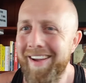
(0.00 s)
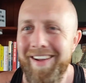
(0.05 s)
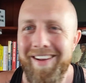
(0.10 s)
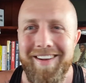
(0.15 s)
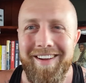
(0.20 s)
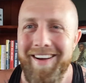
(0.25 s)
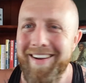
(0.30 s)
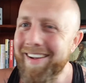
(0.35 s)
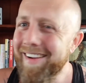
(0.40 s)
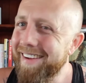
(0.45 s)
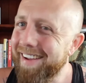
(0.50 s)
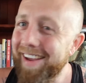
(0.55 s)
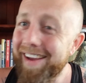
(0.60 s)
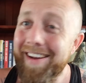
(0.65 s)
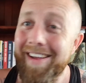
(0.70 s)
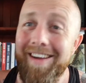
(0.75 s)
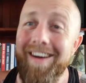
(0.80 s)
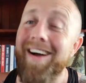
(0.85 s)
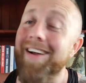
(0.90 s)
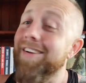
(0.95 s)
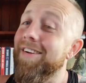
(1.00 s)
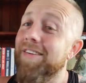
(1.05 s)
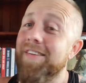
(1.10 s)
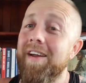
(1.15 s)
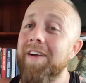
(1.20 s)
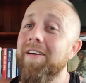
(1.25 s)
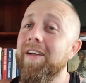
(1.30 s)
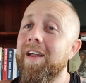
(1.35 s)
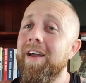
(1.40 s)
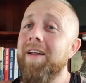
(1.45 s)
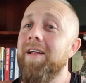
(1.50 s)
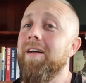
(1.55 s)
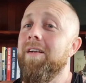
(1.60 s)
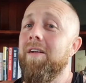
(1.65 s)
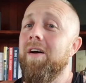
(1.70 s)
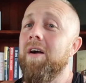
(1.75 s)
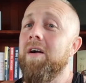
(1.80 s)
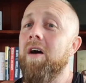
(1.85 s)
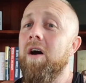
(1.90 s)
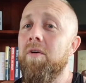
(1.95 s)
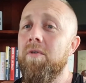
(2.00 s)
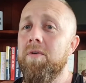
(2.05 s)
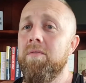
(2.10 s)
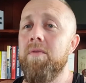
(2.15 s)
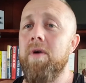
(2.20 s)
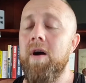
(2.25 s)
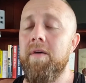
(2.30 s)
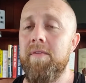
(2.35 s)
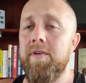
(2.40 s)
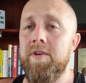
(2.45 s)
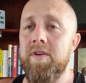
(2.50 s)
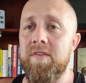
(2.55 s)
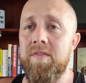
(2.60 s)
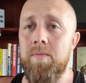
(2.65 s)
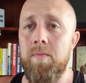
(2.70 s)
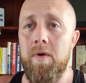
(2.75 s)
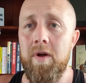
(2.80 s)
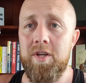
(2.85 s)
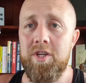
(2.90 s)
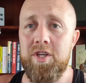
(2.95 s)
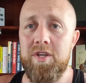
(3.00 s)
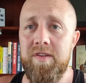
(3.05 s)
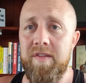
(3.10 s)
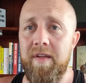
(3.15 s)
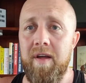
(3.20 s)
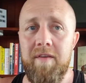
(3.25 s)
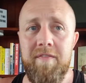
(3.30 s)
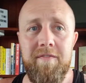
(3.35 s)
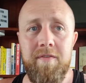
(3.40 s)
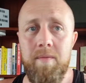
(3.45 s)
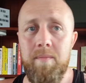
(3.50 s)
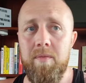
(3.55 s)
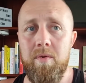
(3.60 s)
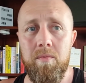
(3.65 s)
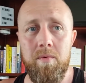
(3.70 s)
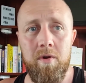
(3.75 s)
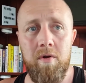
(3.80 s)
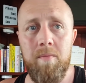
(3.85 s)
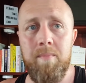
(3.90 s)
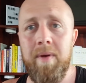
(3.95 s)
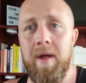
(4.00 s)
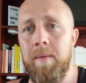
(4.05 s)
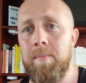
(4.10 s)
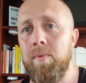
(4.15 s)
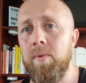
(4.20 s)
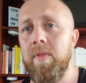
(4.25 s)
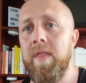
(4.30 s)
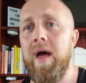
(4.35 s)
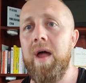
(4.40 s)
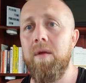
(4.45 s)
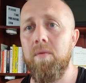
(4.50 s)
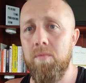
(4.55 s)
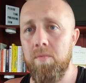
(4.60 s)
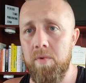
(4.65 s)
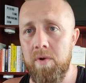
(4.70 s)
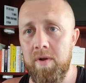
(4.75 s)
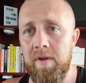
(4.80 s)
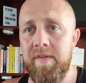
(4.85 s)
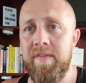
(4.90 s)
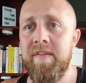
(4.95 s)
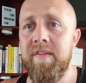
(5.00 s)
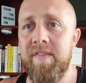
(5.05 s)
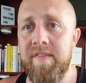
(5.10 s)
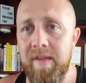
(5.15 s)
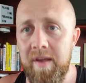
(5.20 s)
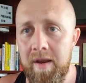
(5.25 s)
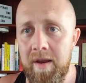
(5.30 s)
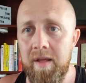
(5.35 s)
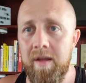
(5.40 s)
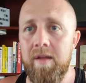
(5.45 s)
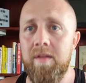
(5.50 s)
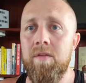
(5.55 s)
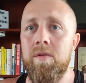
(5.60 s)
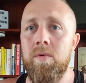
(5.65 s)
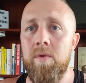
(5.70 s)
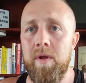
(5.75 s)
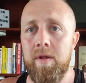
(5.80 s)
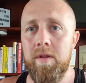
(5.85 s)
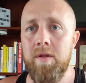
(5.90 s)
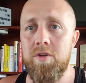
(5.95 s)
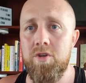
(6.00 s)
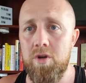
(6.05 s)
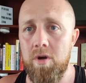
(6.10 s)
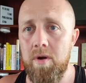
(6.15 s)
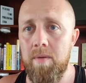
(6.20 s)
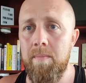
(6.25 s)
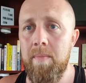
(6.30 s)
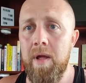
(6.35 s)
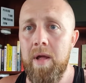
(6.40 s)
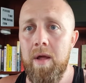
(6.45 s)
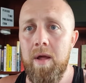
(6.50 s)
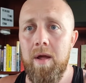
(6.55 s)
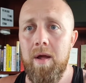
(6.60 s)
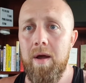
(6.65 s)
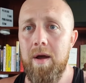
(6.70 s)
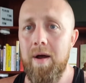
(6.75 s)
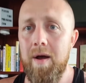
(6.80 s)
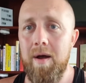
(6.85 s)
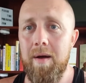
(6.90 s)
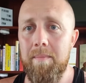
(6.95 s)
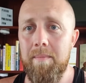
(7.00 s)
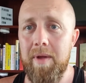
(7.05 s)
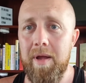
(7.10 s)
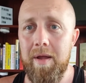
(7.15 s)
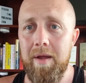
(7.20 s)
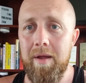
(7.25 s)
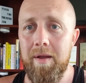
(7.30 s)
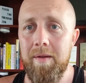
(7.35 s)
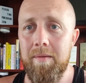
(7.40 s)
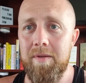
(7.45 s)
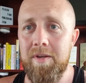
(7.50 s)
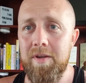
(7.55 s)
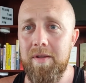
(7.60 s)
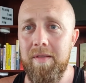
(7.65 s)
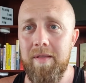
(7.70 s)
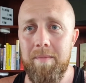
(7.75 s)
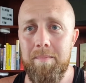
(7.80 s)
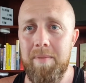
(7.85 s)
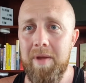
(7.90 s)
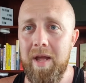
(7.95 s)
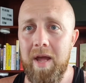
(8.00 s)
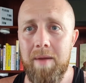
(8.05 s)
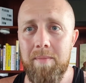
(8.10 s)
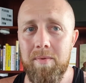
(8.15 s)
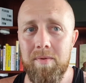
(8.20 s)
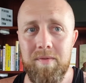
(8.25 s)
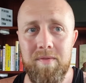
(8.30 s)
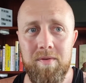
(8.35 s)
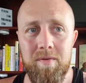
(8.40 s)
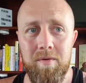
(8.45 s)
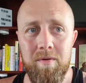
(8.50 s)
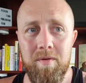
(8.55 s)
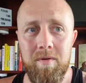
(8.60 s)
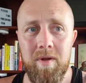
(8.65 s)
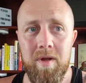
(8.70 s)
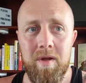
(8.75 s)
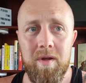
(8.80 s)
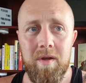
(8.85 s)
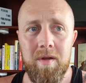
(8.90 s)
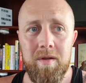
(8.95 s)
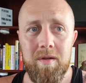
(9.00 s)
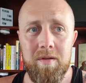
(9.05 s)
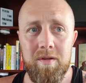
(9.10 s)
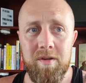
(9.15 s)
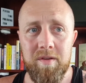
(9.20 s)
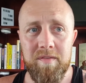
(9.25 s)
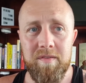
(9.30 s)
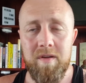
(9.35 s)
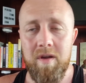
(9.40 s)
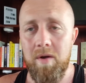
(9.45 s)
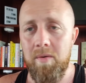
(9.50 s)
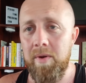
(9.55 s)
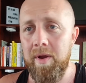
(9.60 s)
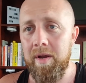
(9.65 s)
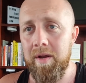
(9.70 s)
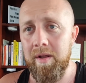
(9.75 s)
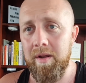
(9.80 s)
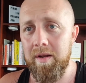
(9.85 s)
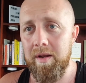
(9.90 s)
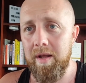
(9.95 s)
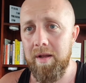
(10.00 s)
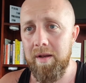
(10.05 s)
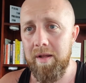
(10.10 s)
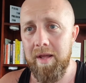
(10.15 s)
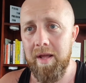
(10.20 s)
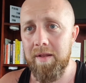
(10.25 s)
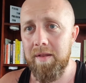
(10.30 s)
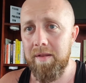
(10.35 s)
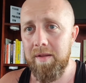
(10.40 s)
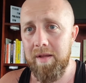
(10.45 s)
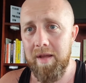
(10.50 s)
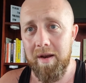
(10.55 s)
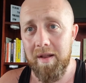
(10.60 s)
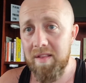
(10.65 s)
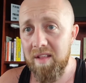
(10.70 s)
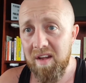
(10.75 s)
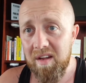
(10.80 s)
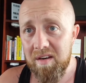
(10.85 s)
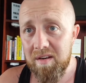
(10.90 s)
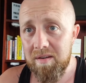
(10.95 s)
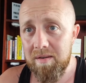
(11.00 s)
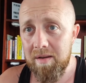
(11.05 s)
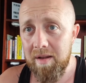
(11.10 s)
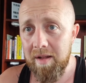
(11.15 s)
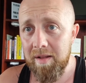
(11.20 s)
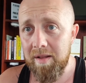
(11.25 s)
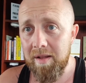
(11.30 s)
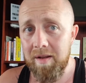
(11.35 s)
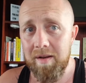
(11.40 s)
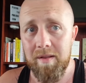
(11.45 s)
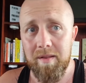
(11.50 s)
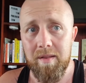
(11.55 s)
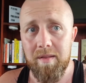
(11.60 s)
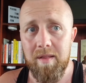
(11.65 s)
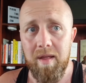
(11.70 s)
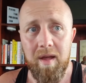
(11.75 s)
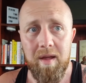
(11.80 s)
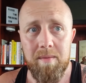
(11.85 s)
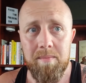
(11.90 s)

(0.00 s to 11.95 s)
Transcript: I don't get it. I just don't get it. Like, I would rather just watch stuff from the real people that are really succeeding and doing the job, and be able to just go in and get it done at the end of the day,